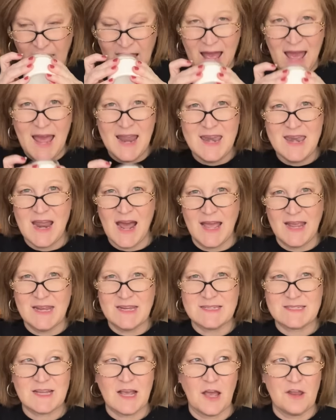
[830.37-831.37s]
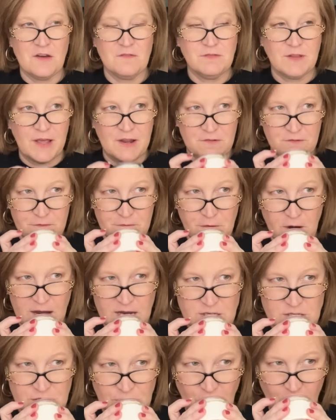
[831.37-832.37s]
and nice, kind of like
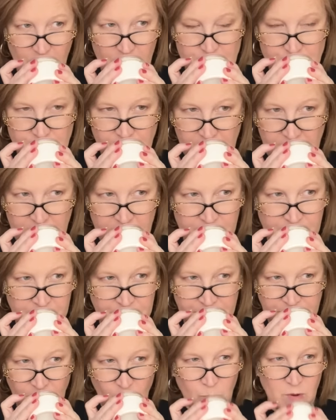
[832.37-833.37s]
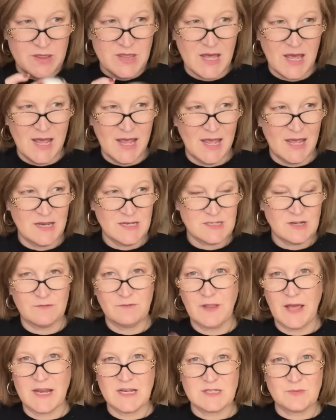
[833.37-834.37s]
fresh laundry with a hint of
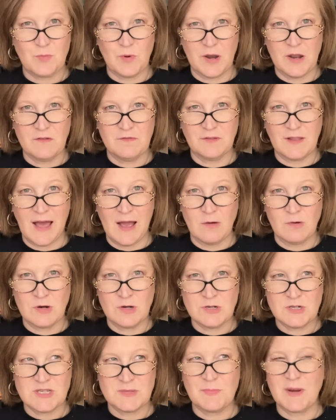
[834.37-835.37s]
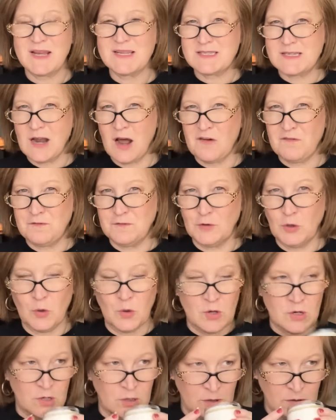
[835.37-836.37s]
like spring flowers, but it's not
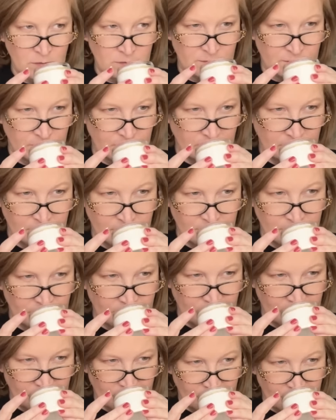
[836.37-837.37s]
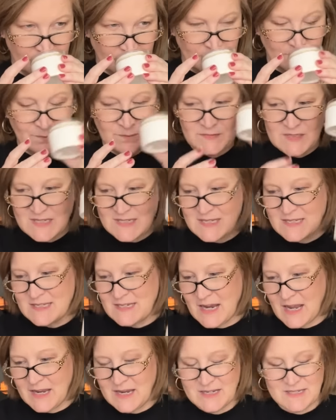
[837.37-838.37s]
floral. This is
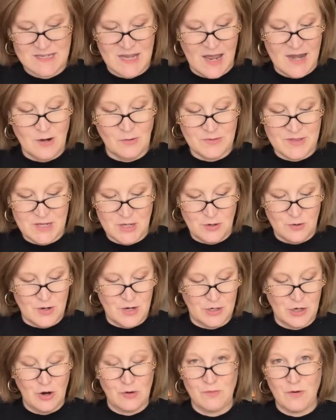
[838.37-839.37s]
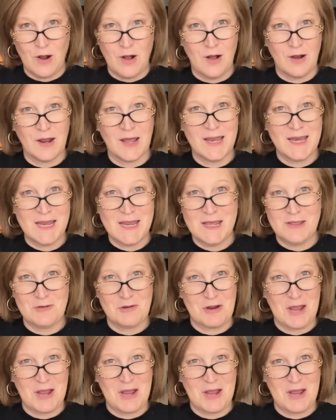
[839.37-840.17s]
nice. I don't think you could go wrong in either